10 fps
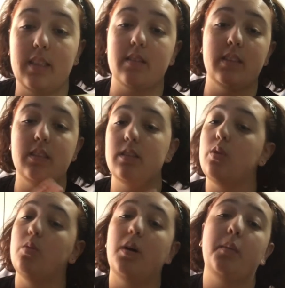Now, this is
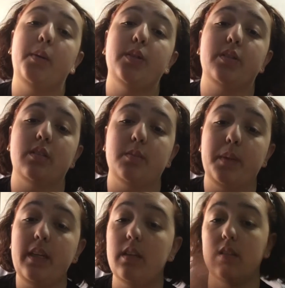all my personal
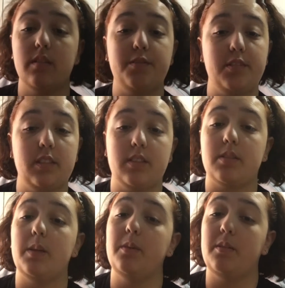opinion. If you
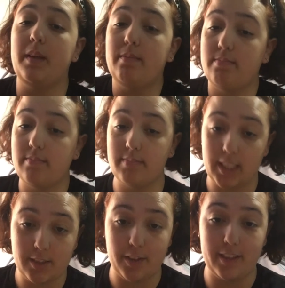disagree with me,
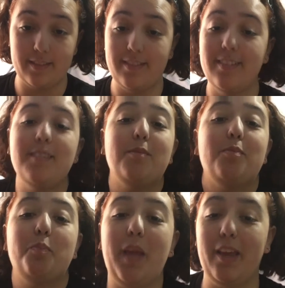that's fine.
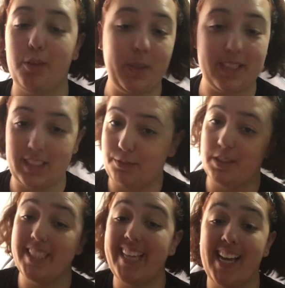But everyone has
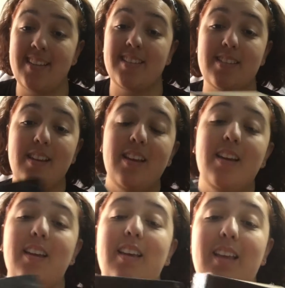different tastes.
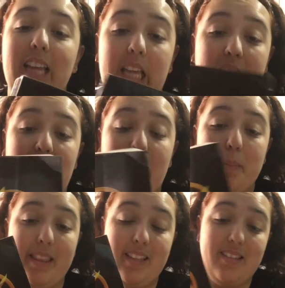
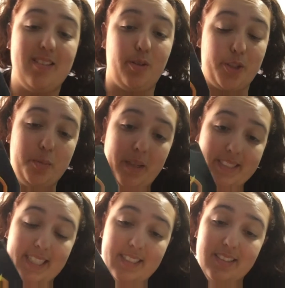But this is not to my
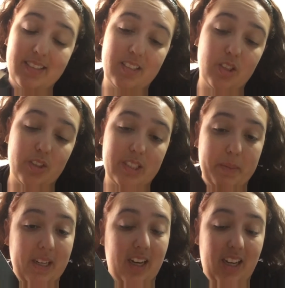taste. It's not
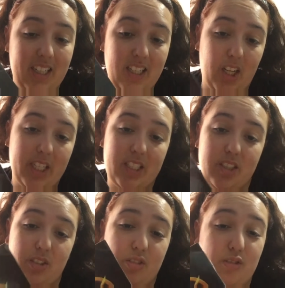something I like
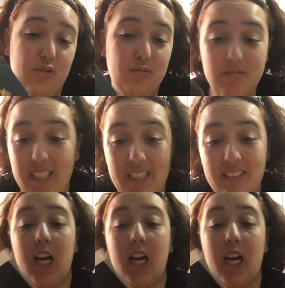to read.